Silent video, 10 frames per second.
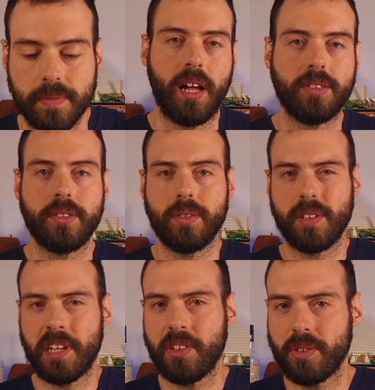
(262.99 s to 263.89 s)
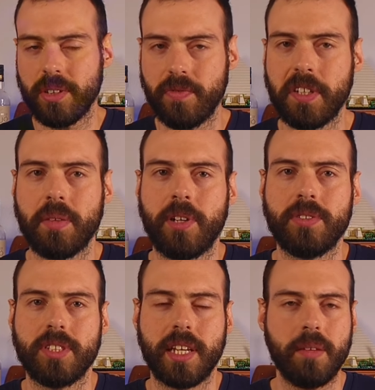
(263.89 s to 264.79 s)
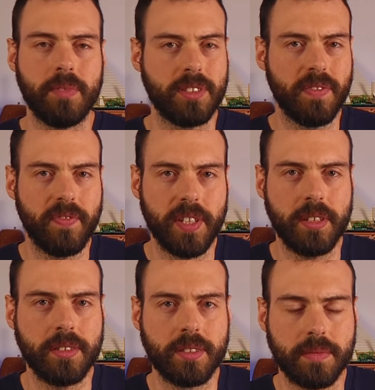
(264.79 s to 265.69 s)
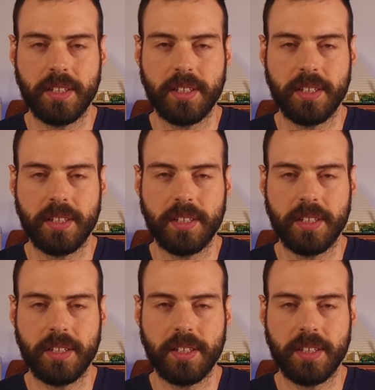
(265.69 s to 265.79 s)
Also, another great thing about this game is the villains.